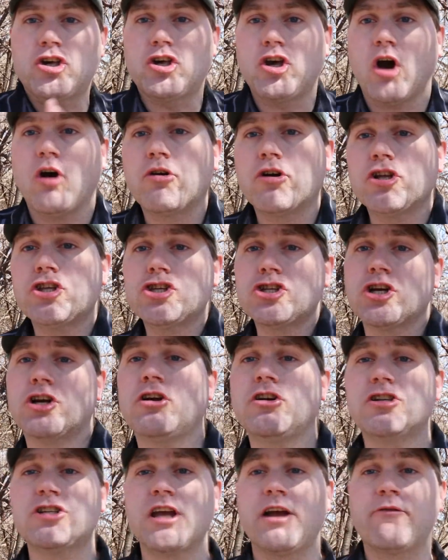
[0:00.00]
go to
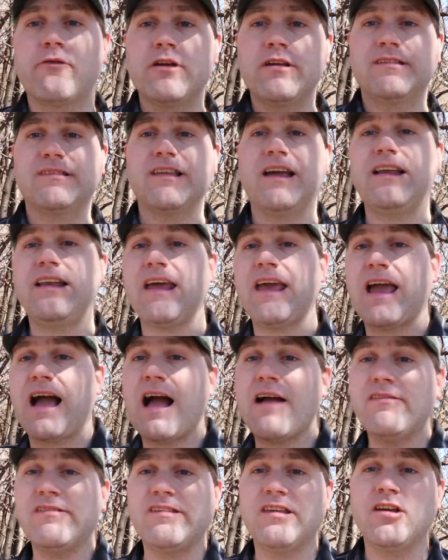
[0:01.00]
church every Sunday.
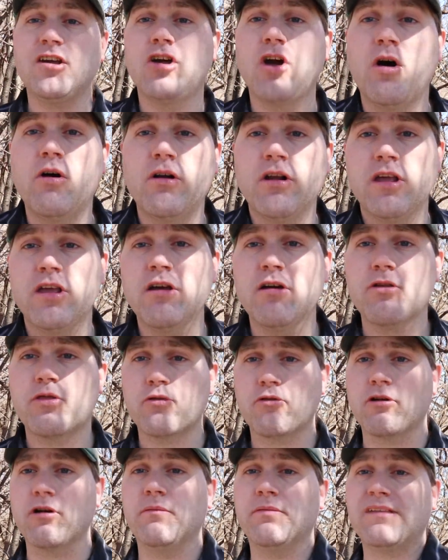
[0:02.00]
I've seen go to
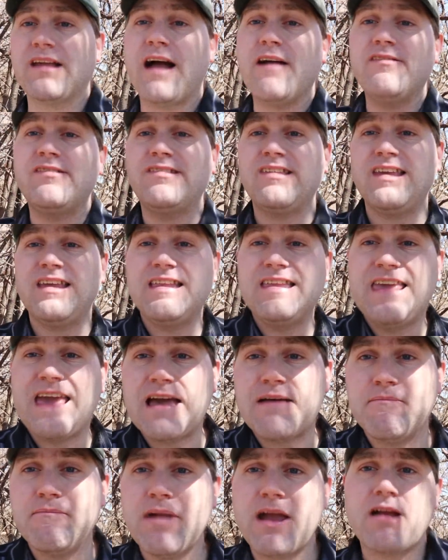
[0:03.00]
youth groups. I've seen
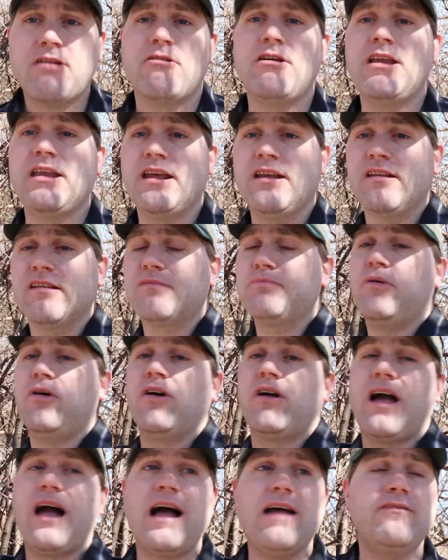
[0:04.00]
get married in his
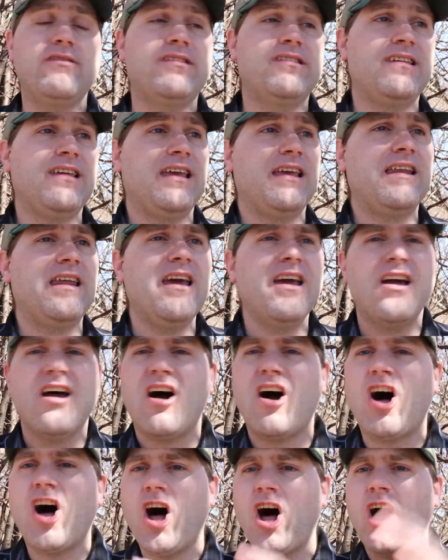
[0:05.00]
book. I've seen
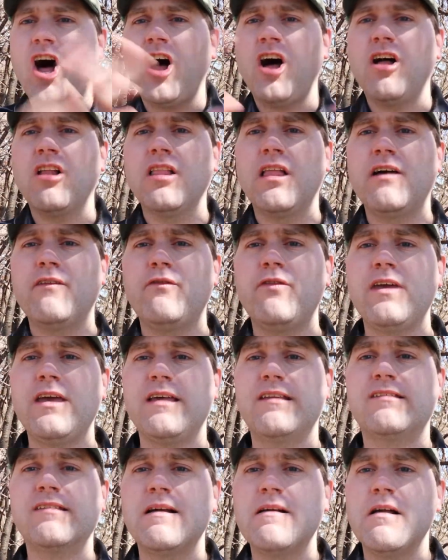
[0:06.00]
all of
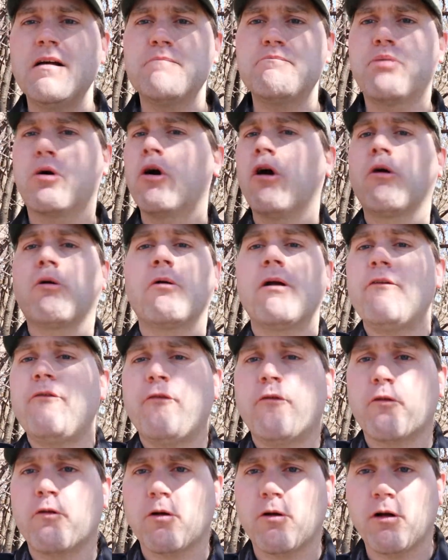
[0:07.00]
these
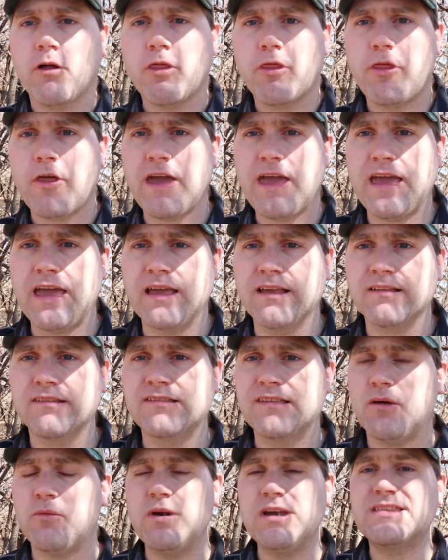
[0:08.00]
peripheral
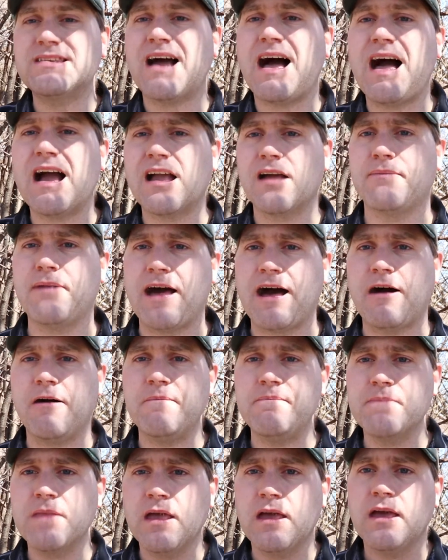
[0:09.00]
things that we talk
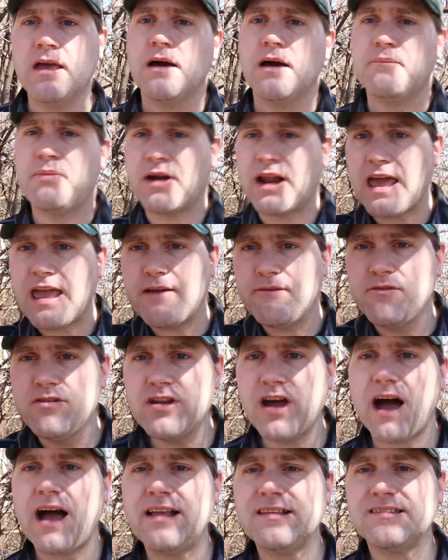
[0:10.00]
about, but I have
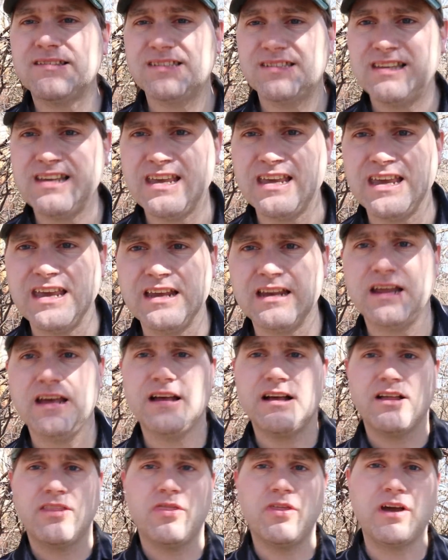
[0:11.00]
not seen
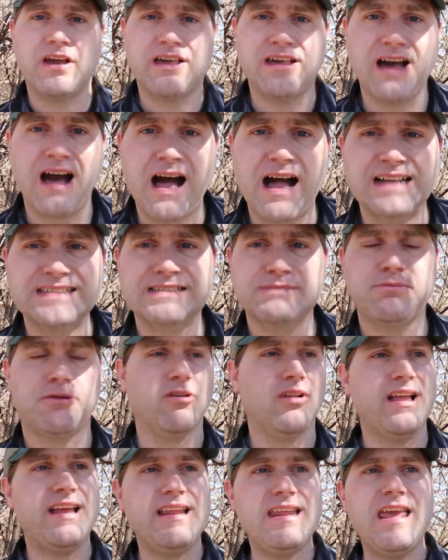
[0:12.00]
the
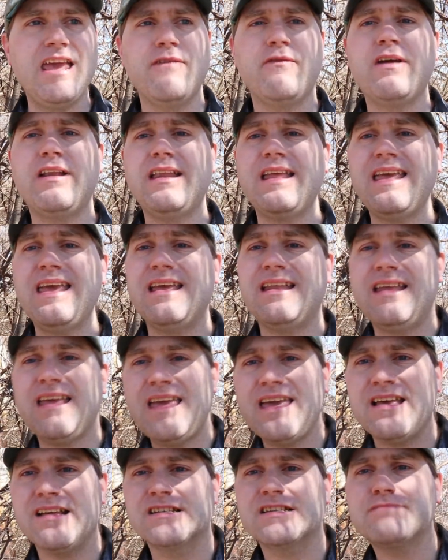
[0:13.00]
gospel. And even in
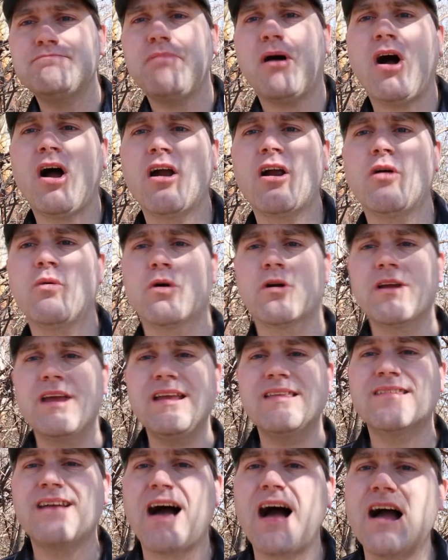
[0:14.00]
his part where
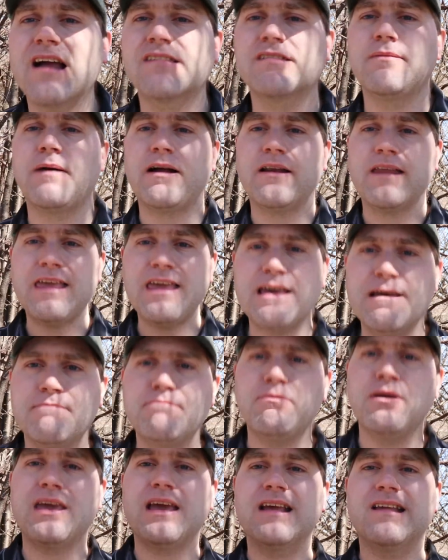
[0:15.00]
he talks about
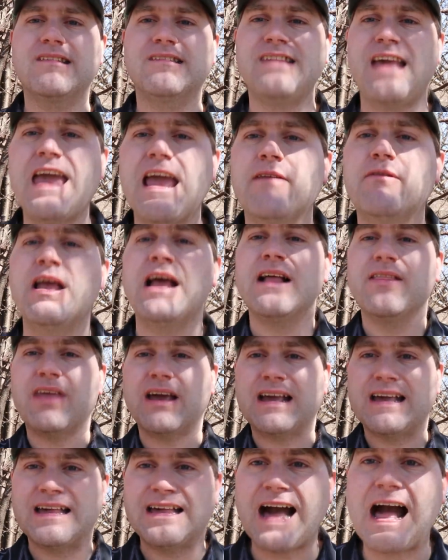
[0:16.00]
him being saved,
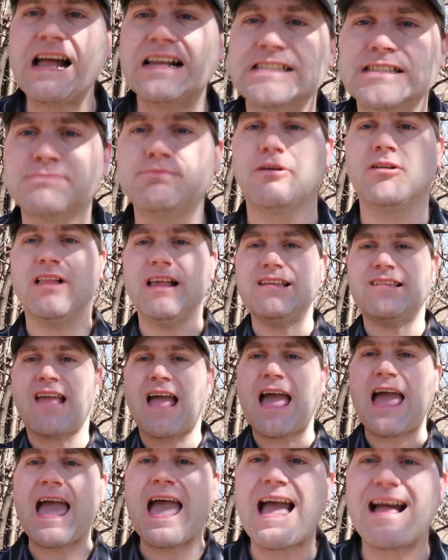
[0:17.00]
the gospel is
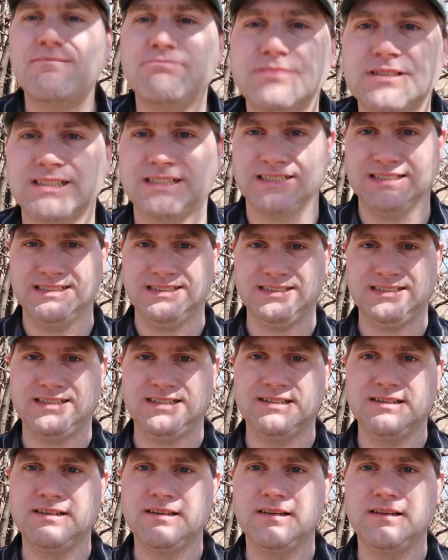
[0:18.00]
absent.